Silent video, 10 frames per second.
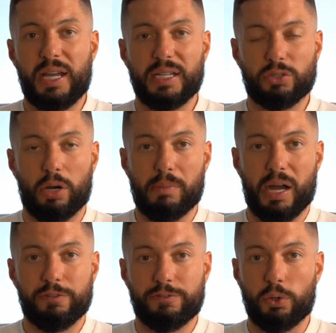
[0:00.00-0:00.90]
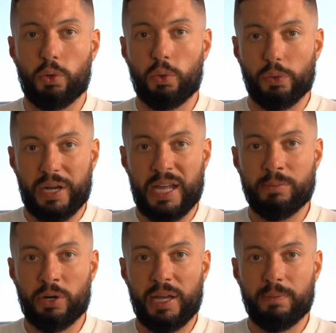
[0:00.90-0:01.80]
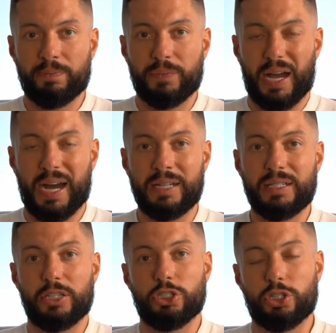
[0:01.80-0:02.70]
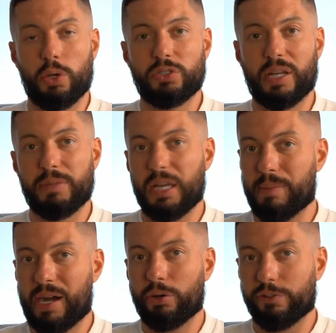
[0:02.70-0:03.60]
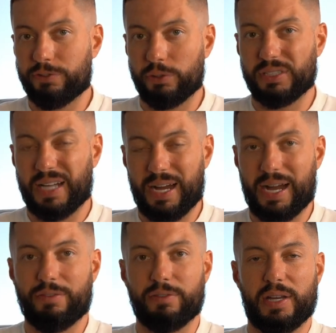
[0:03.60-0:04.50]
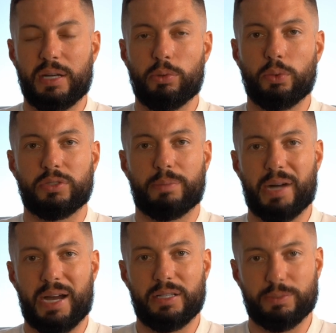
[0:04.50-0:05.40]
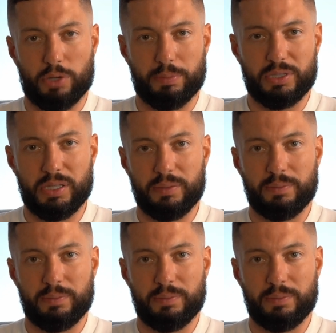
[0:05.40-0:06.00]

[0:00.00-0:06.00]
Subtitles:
It's got my full name on it and it shows them the amount of funds that I have available to buy this property.